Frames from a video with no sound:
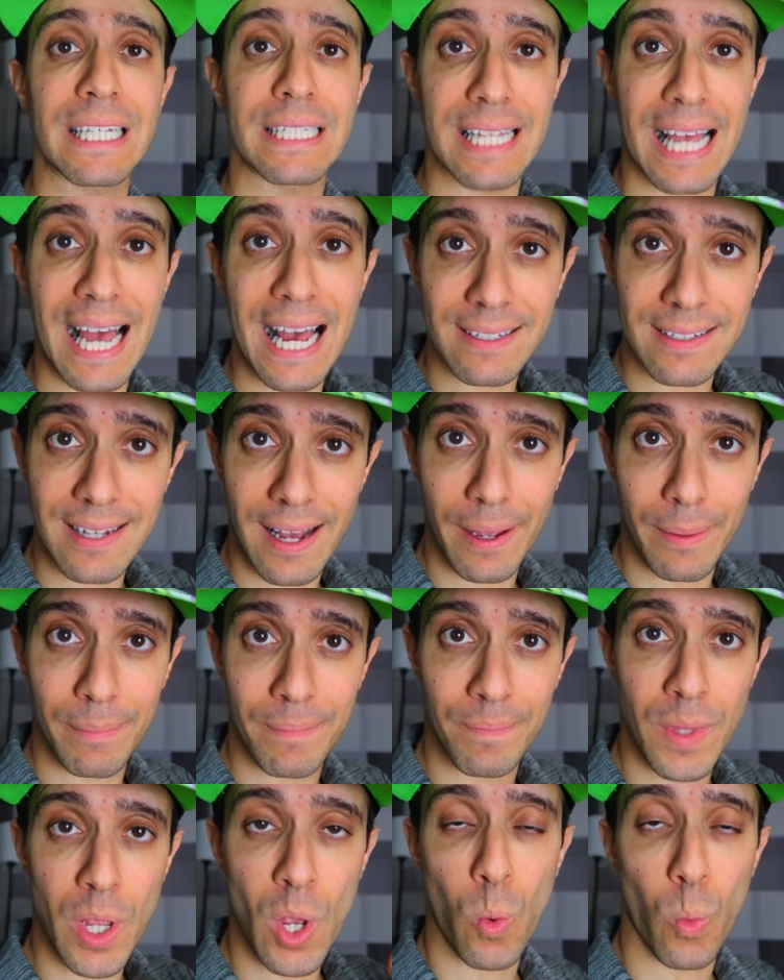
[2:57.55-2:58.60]
exact time
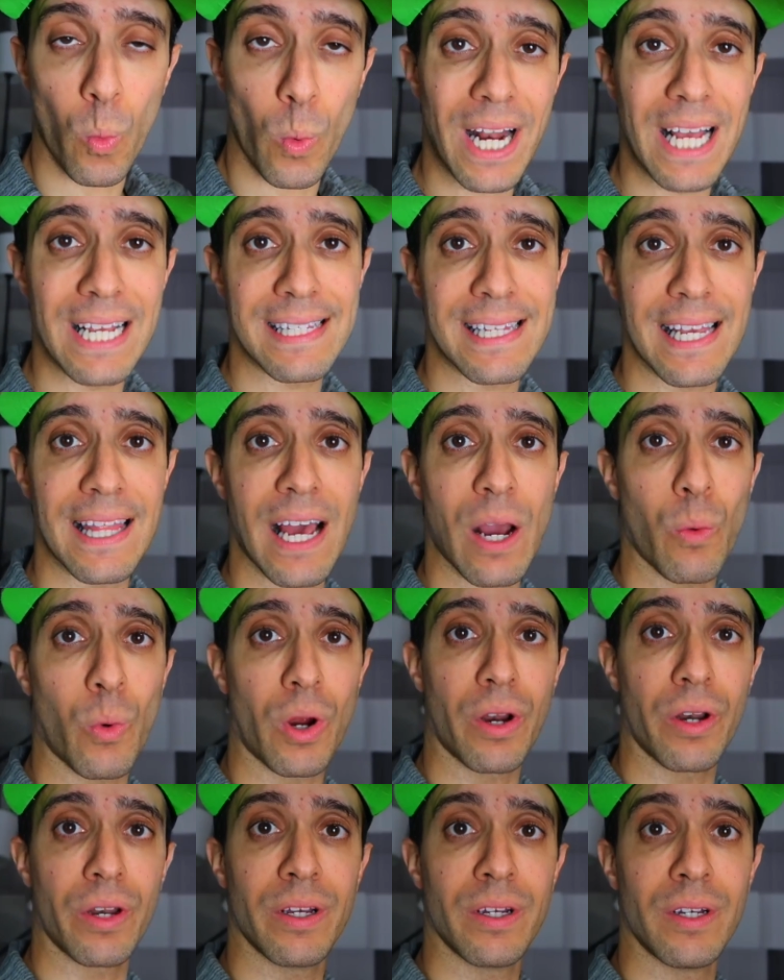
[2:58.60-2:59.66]
when I say that
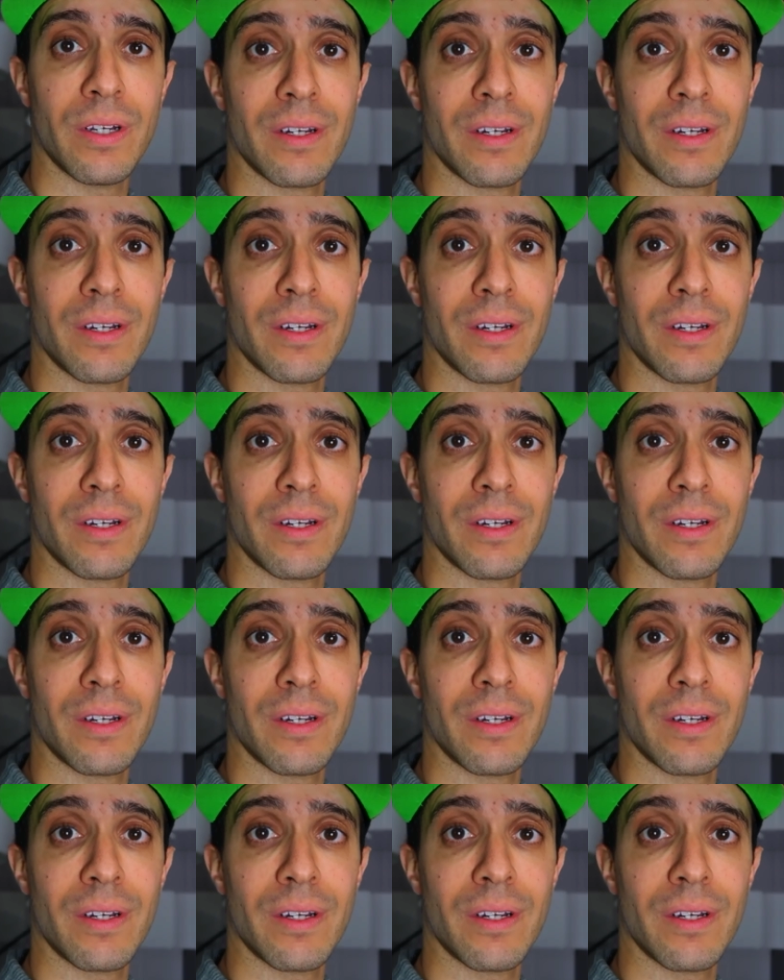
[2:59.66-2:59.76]
word,